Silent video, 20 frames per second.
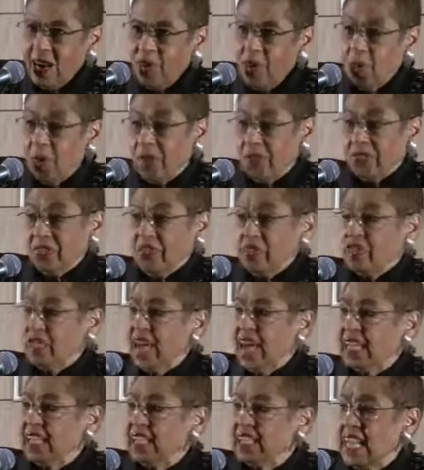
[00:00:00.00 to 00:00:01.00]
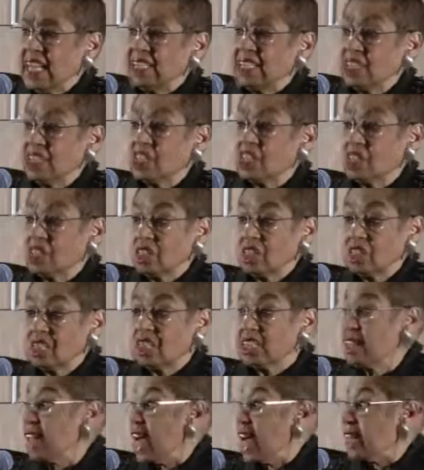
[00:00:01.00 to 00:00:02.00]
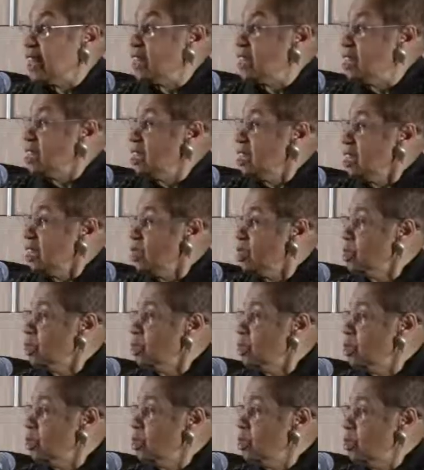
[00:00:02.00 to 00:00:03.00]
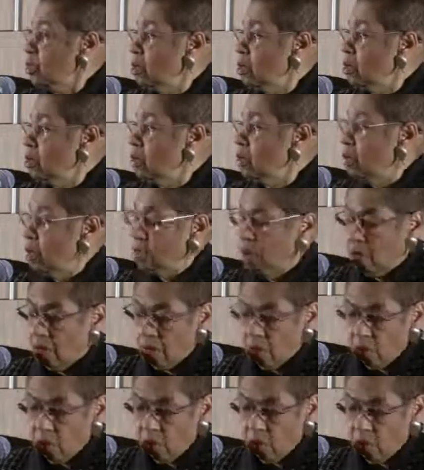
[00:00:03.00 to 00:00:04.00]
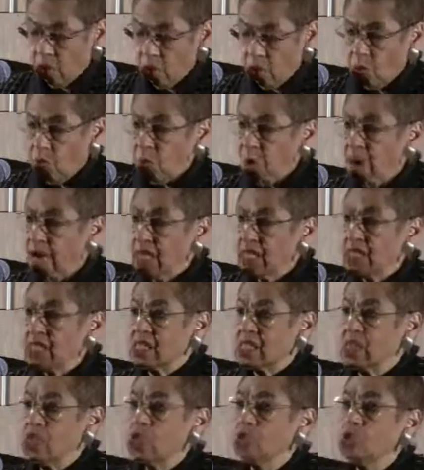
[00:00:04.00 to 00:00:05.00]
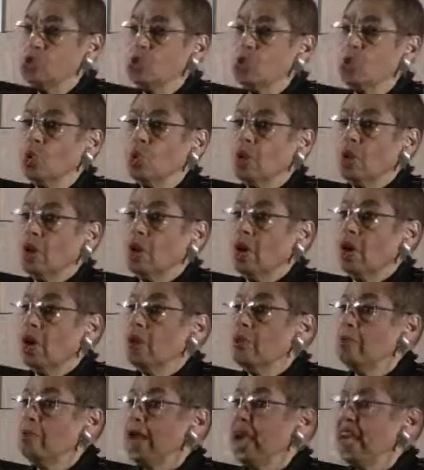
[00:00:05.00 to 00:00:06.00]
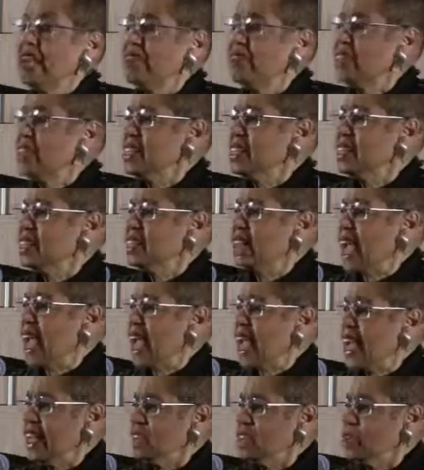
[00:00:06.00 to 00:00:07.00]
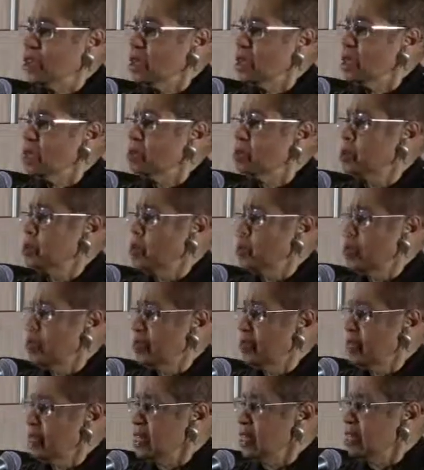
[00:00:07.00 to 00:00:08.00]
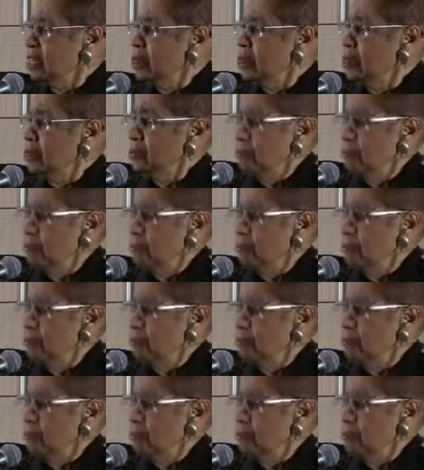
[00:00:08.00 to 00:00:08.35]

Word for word: Uh, what the United Nations decided to do was to make this an annual observance